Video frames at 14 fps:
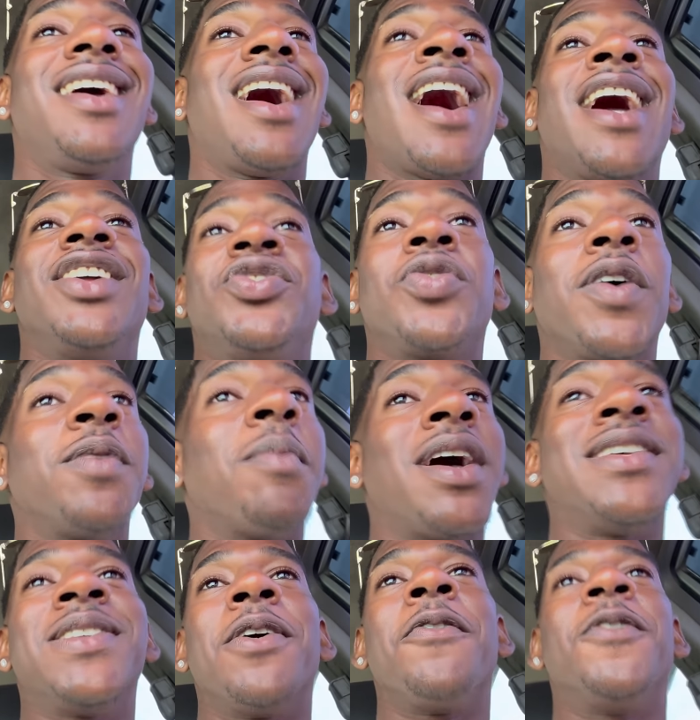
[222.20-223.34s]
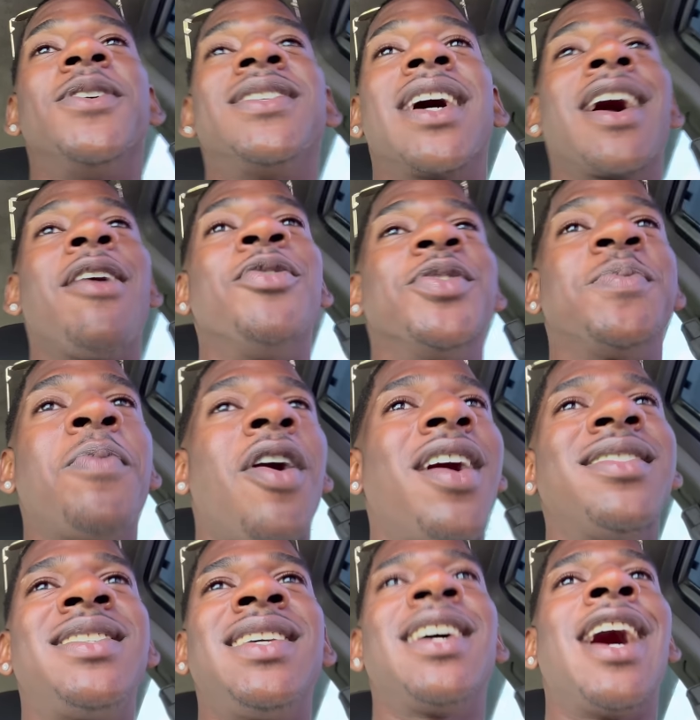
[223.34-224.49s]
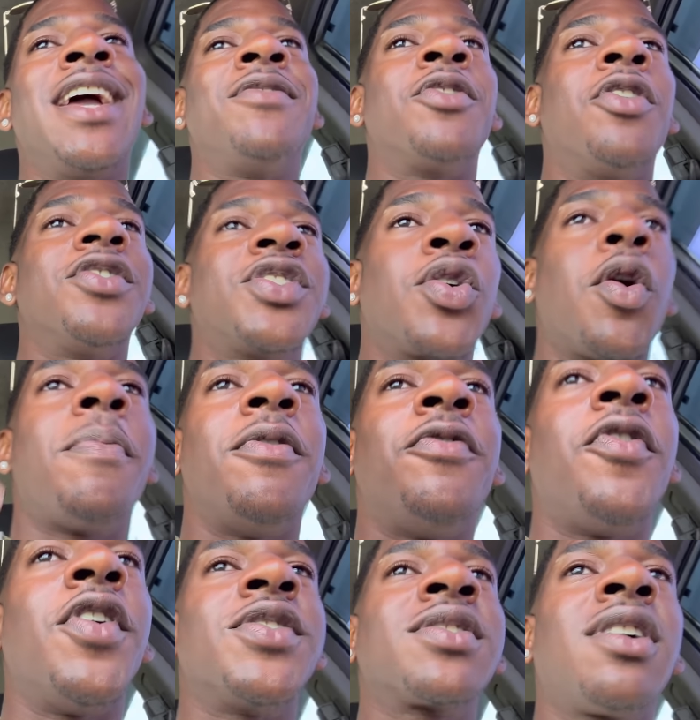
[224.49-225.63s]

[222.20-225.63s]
I enjoyed myself. It was like I was partying. I even got to go up in first